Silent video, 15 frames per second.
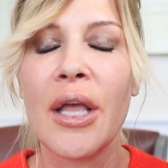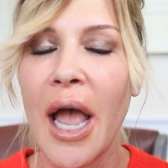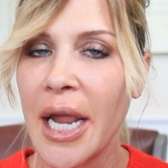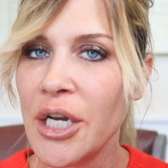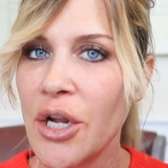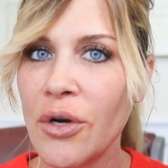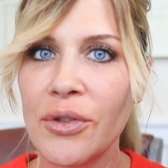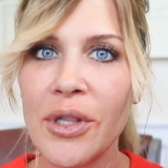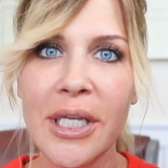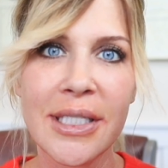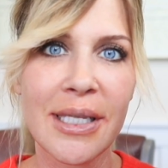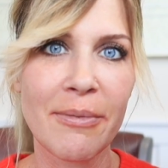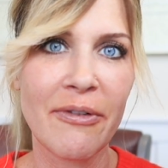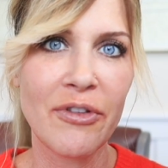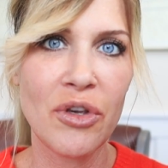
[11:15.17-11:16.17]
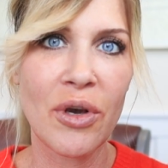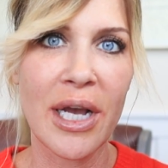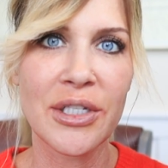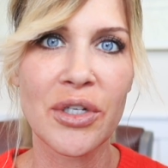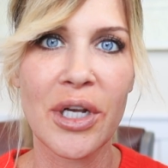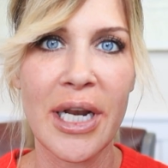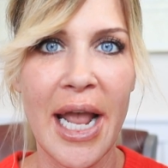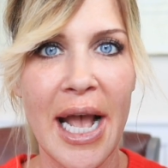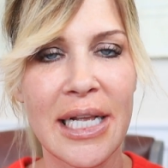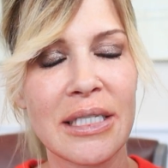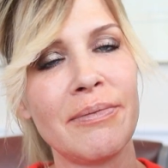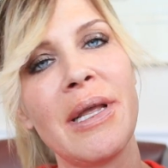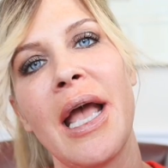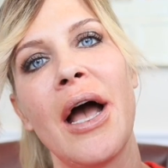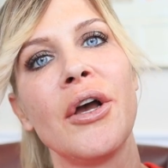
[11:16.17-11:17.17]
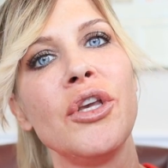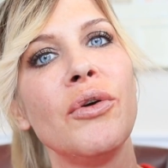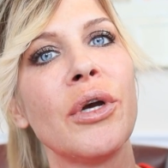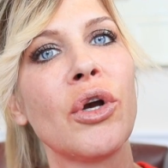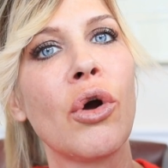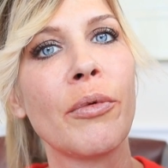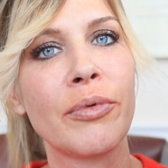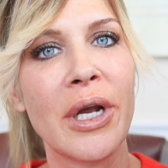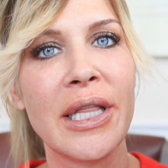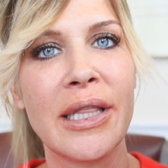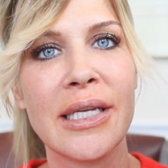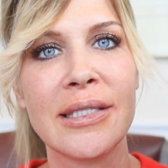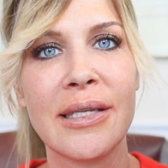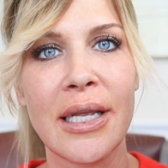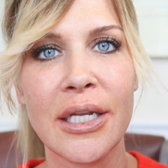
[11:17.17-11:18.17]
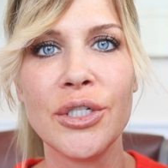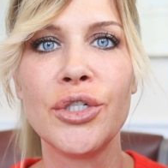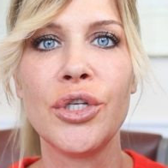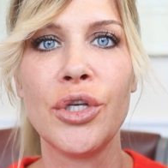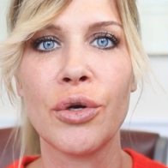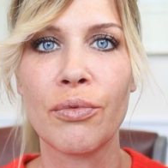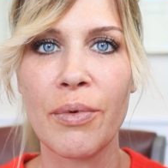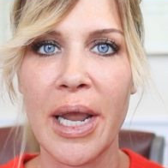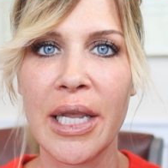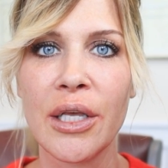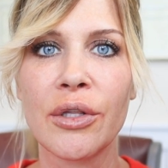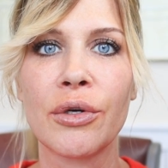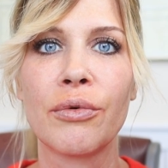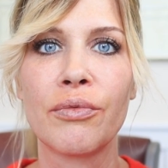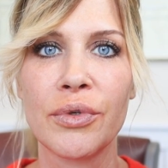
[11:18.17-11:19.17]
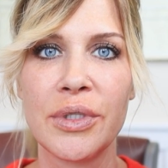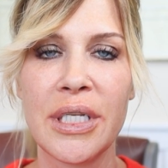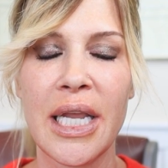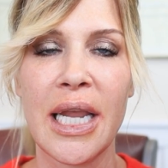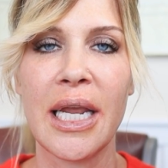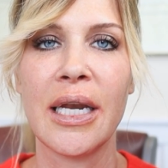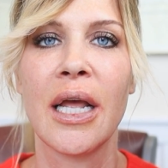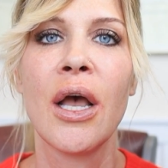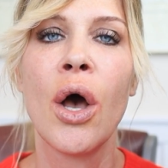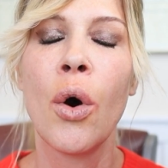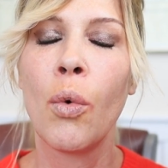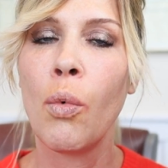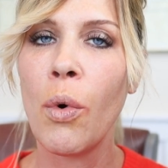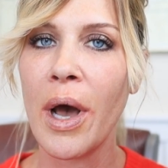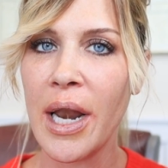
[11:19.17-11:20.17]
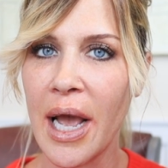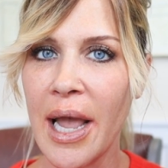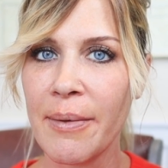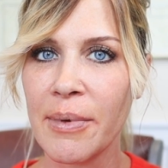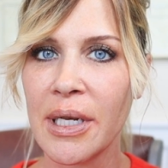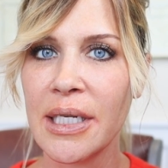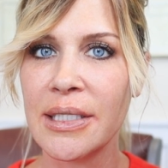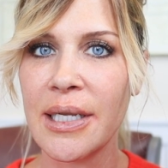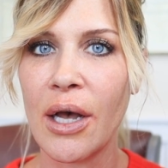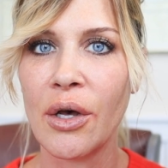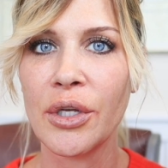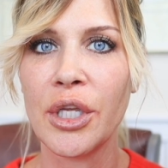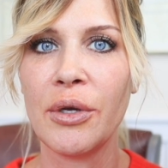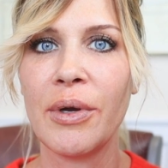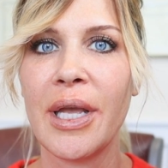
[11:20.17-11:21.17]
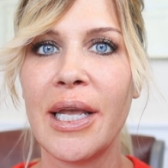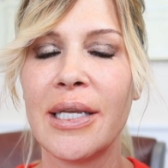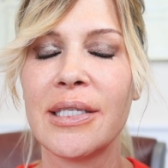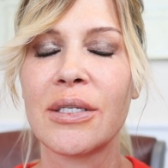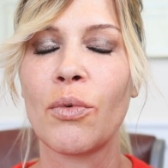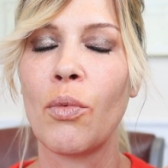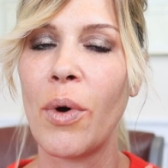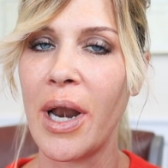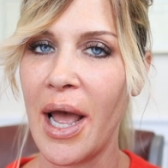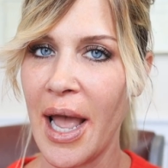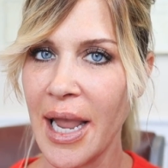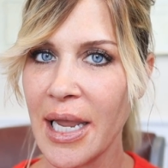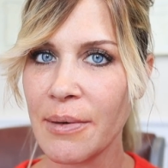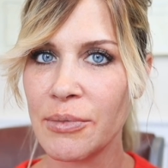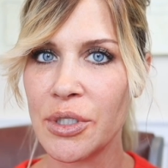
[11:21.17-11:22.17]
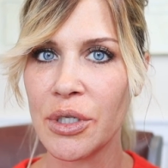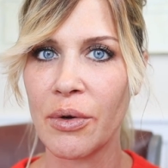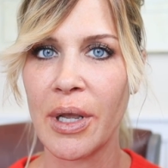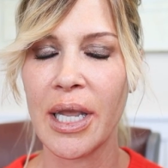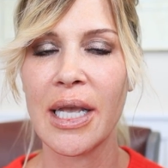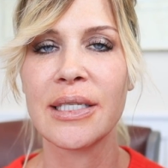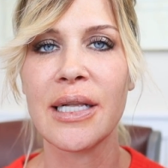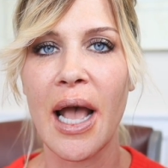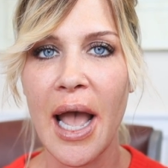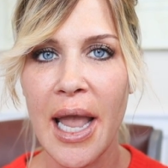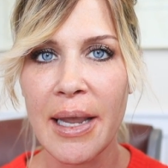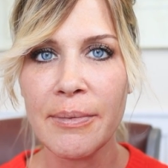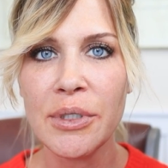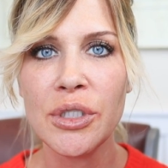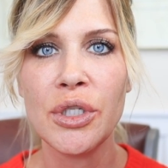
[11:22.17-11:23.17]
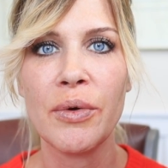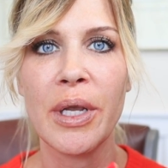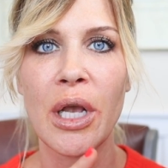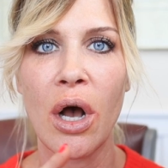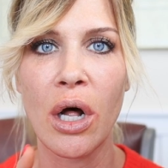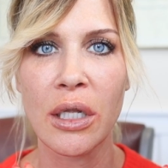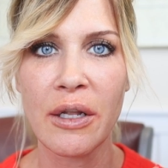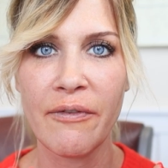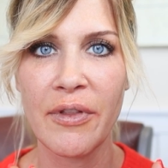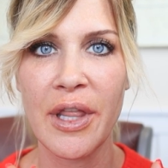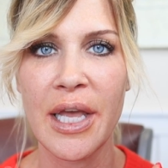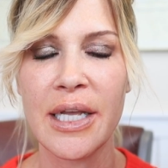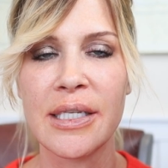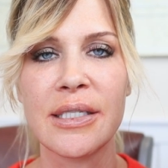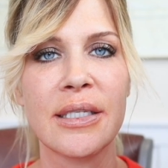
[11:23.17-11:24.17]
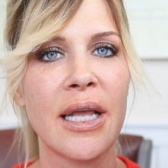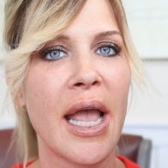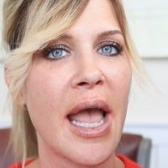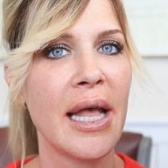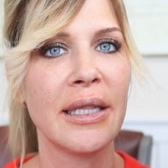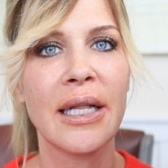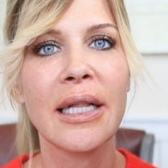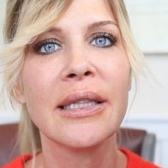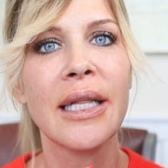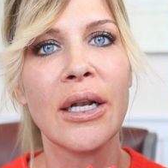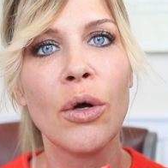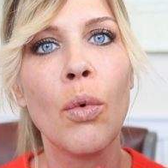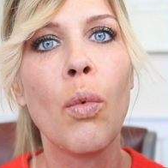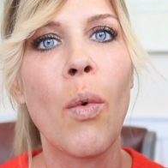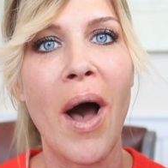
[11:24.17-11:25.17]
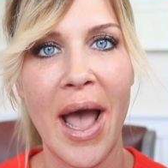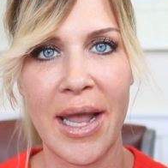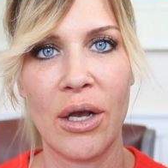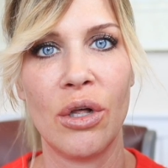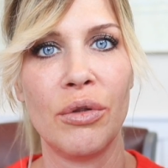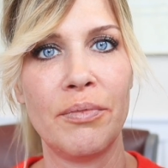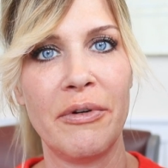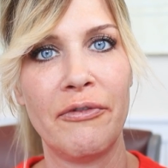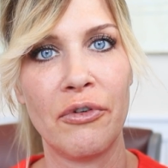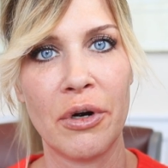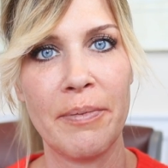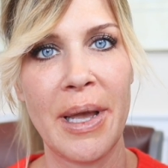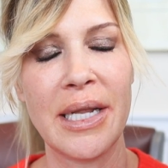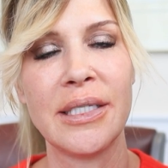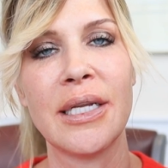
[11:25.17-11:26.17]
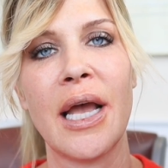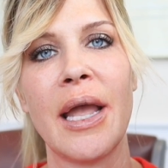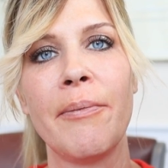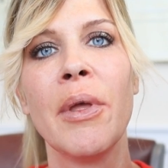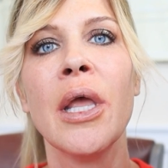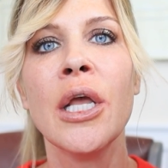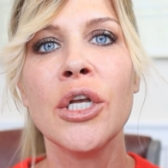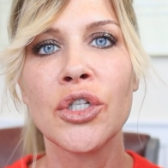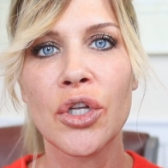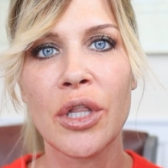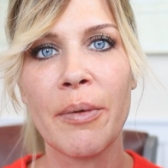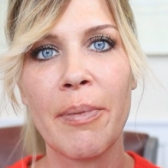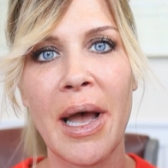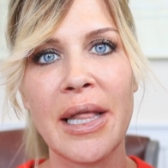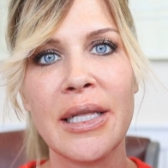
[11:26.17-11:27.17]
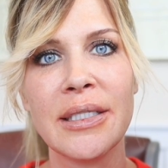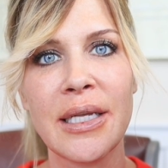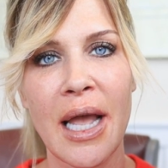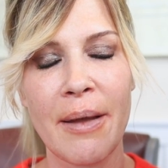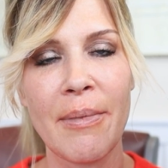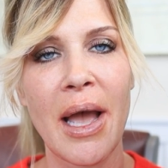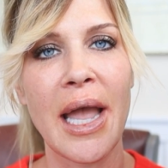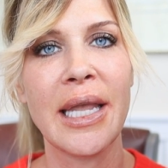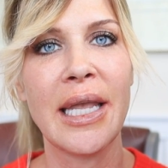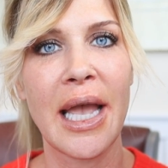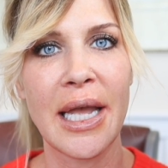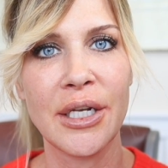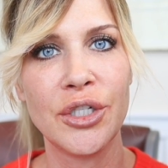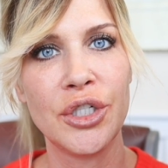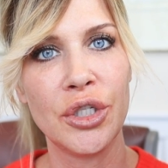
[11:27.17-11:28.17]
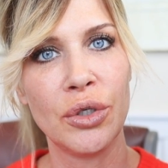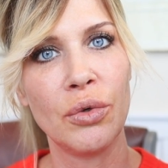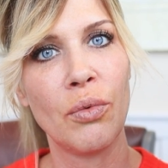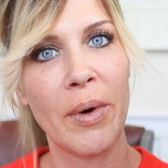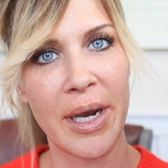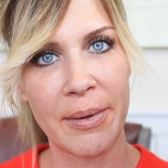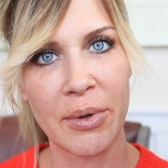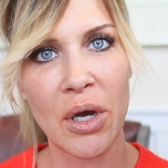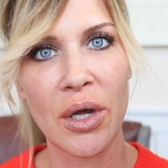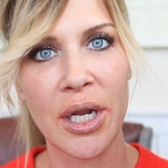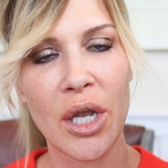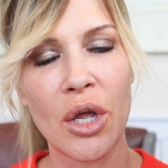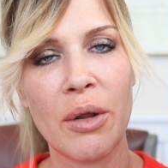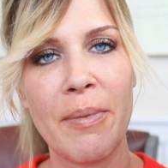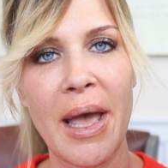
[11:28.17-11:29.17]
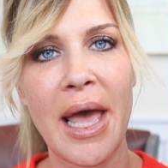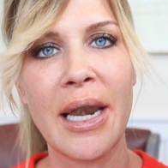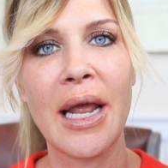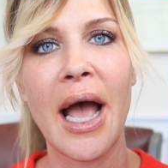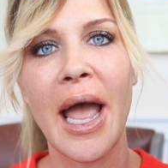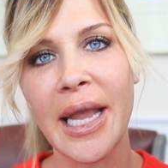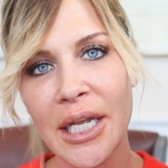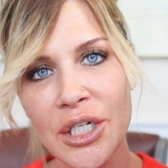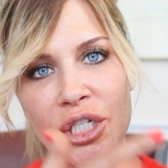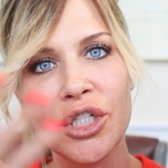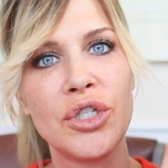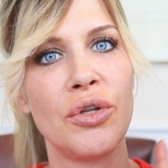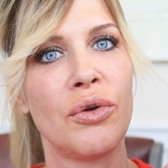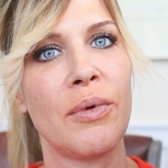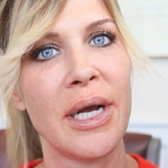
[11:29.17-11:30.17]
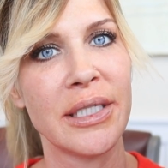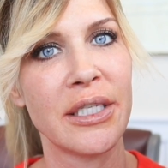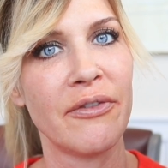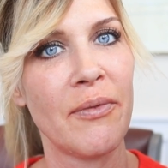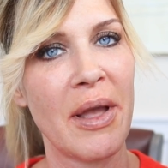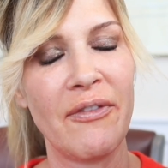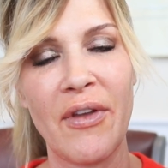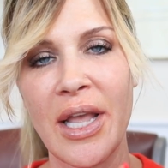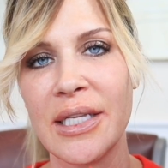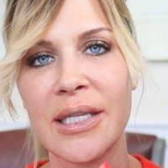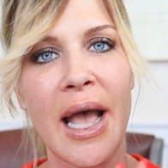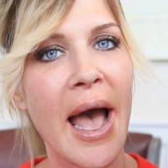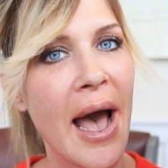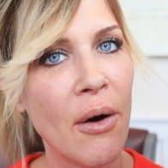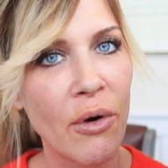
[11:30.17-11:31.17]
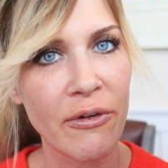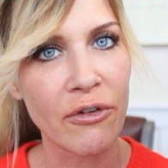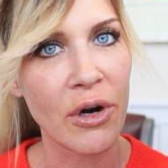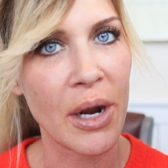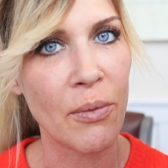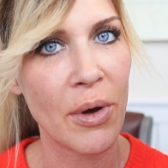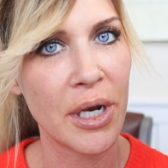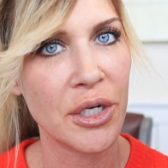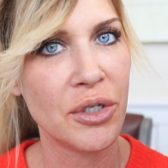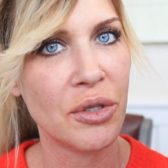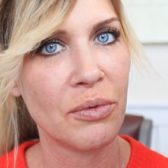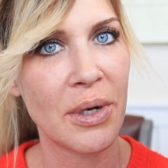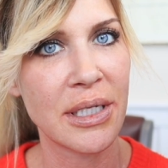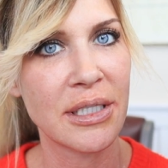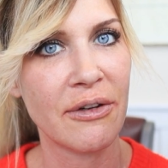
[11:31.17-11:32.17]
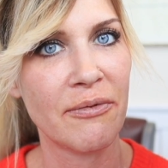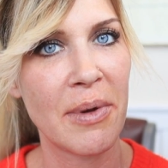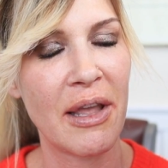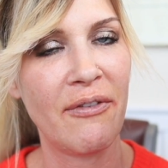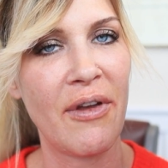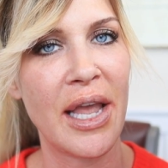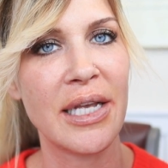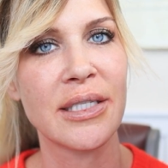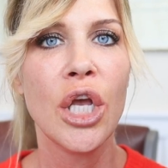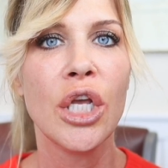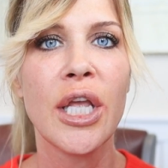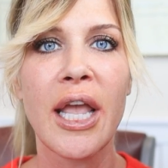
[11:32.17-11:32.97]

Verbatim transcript: I know that some of you guys are gonna ask me how you incorporate this into your regular routine. What I'm gonna tell you is what I am doing is I'm doing all of this a little while before bedtime so that by the time I get to when I'm gonna go to bed, I can just do the rest of my face however I wanna do the rest of my face.